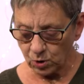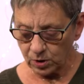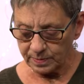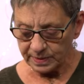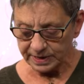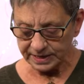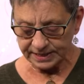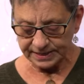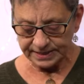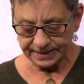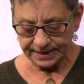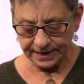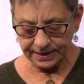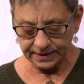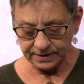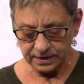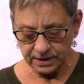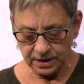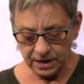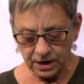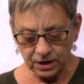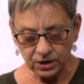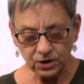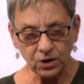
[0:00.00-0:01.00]
woman said,
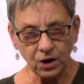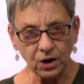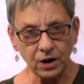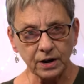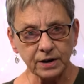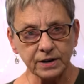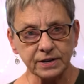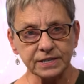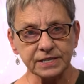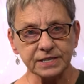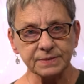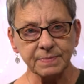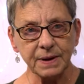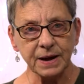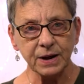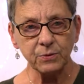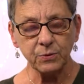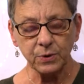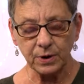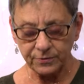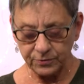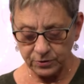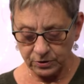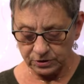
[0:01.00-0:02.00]
"God is my
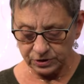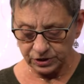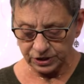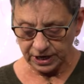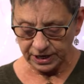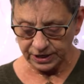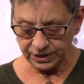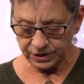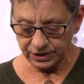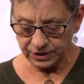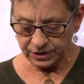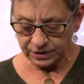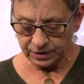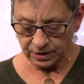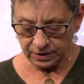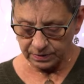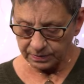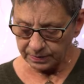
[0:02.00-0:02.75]
refuge and..."